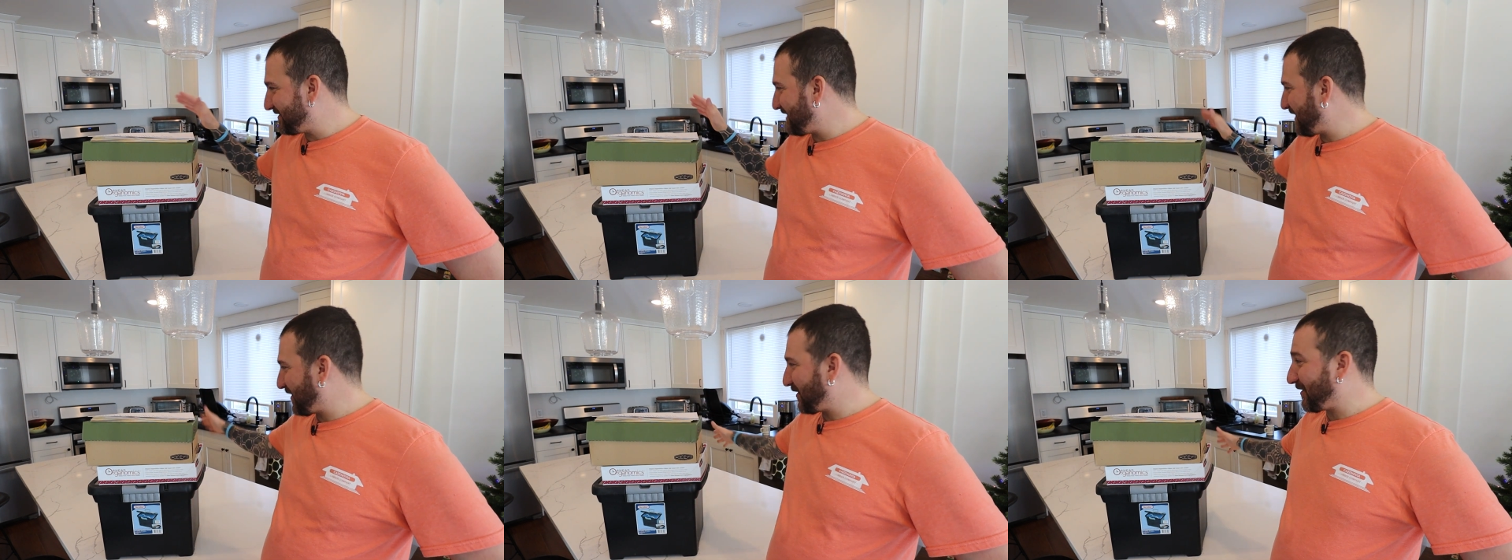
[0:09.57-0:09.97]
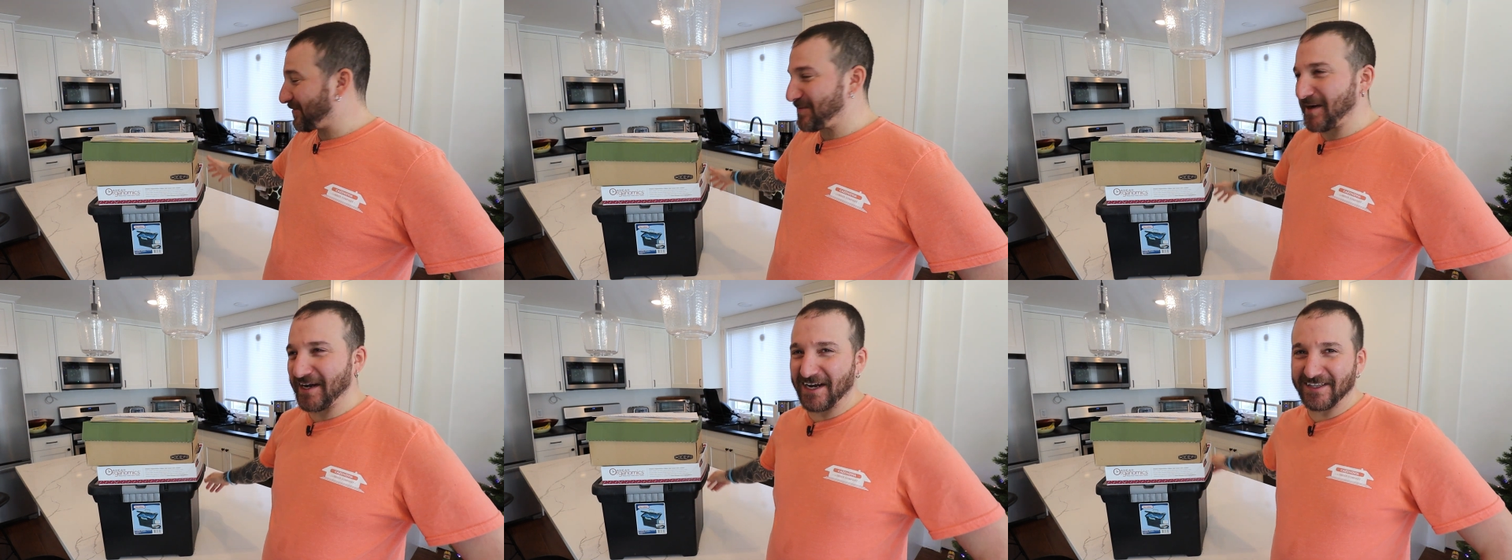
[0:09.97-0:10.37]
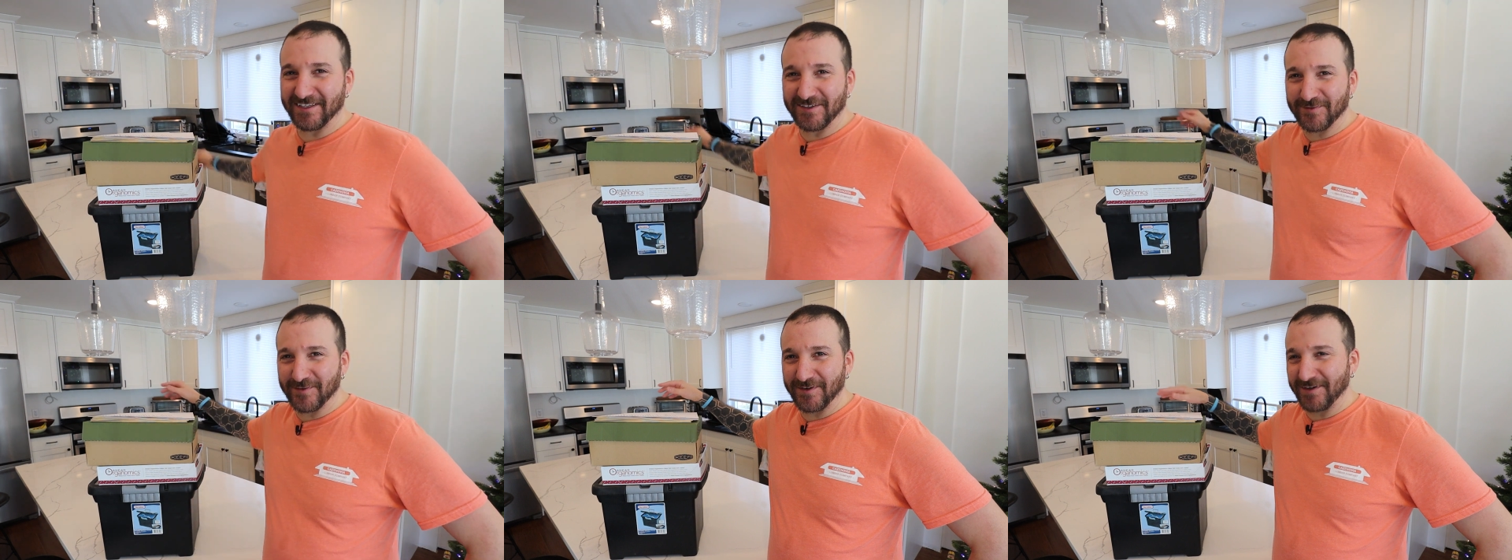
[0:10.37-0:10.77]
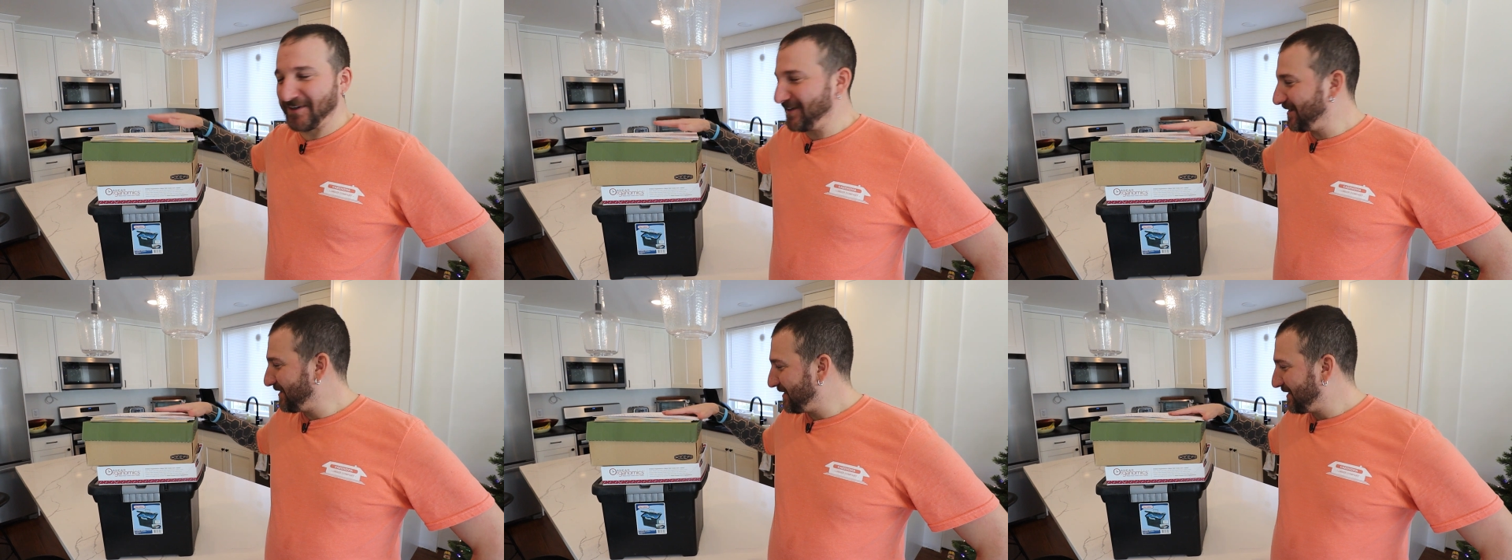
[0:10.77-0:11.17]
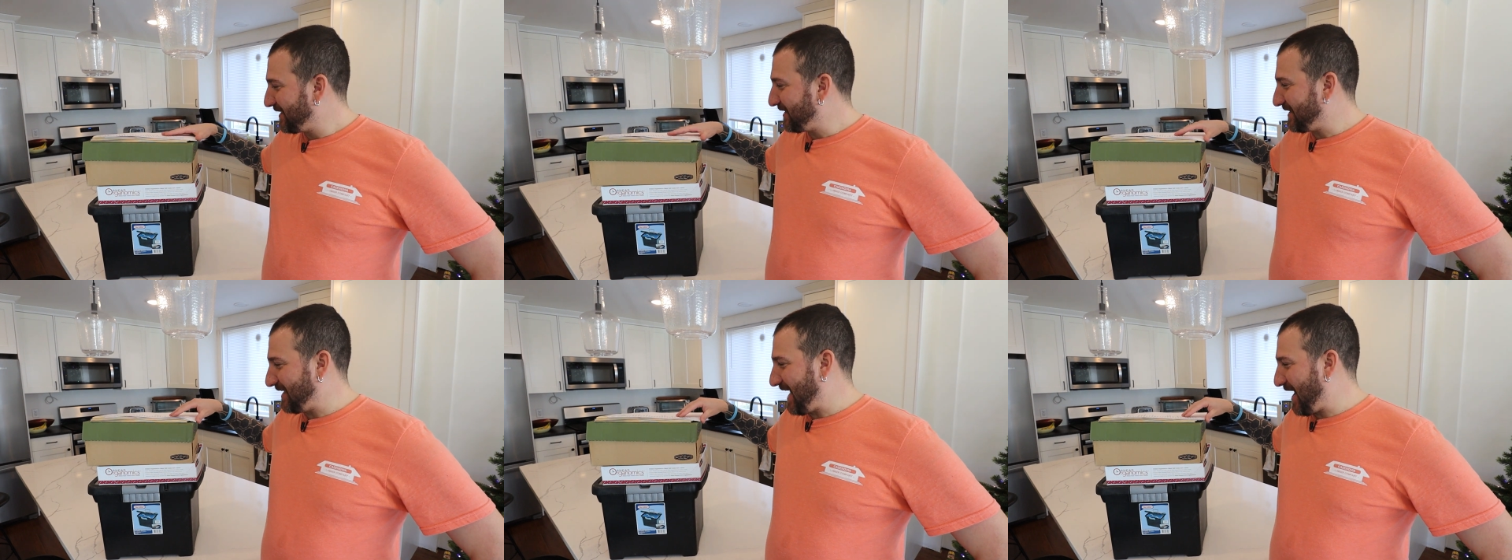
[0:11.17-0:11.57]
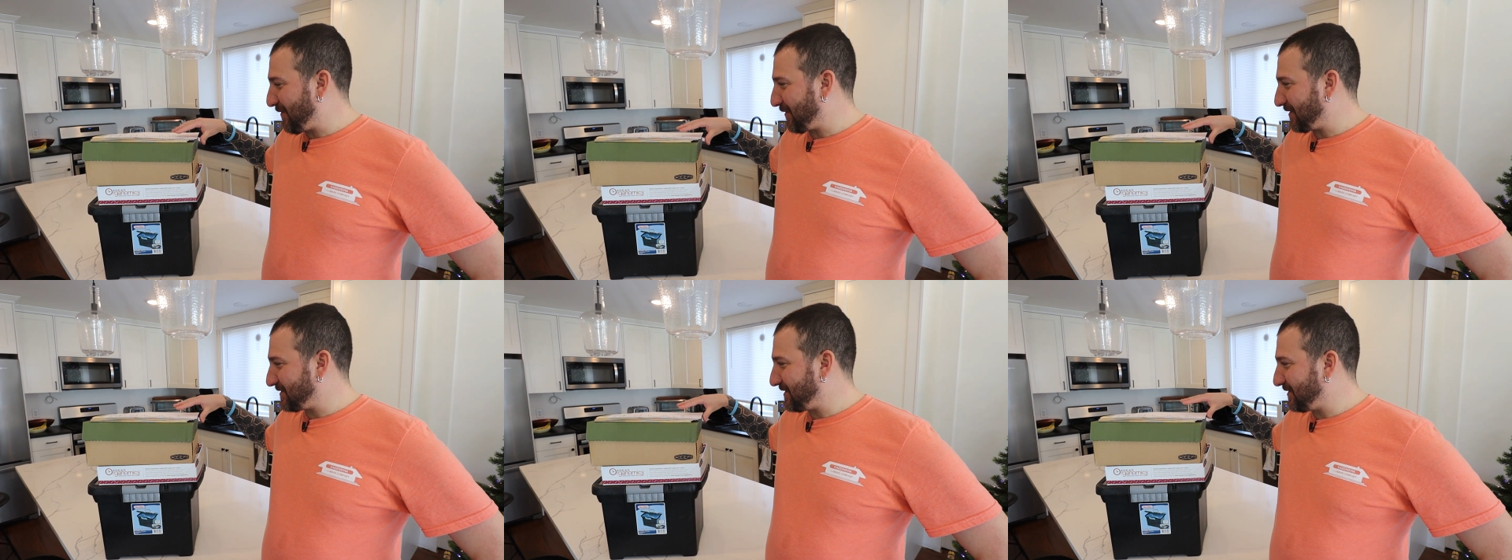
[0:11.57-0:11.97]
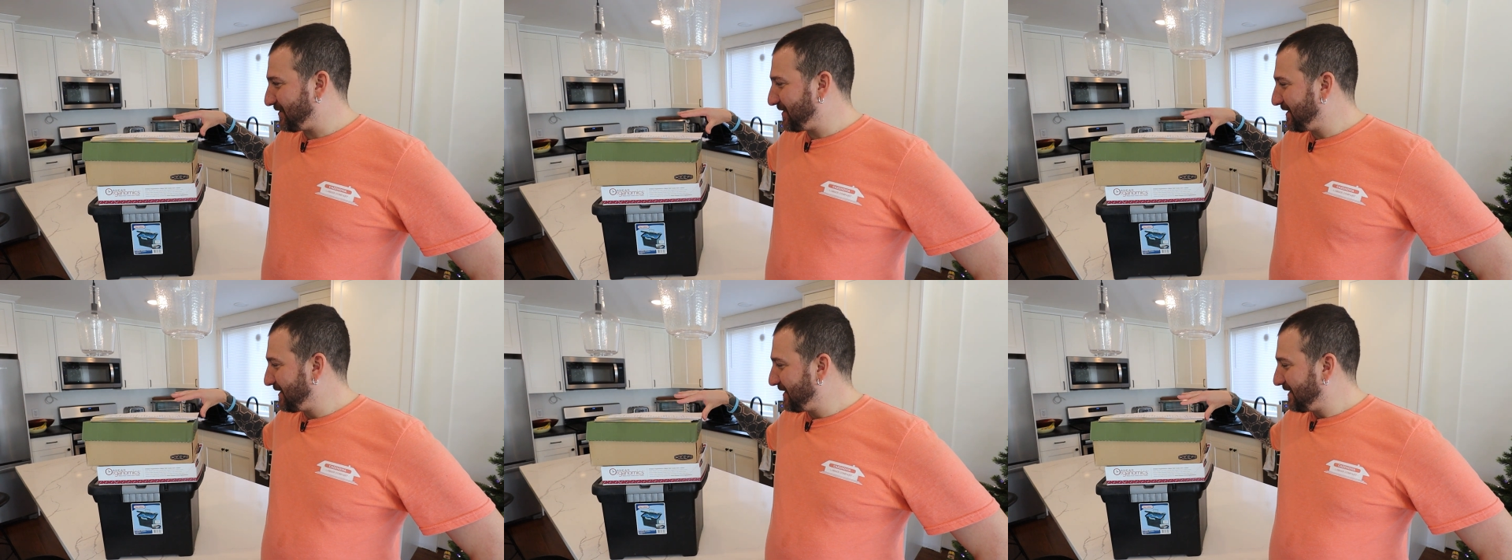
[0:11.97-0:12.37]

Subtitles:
taking over my island for the hour or two.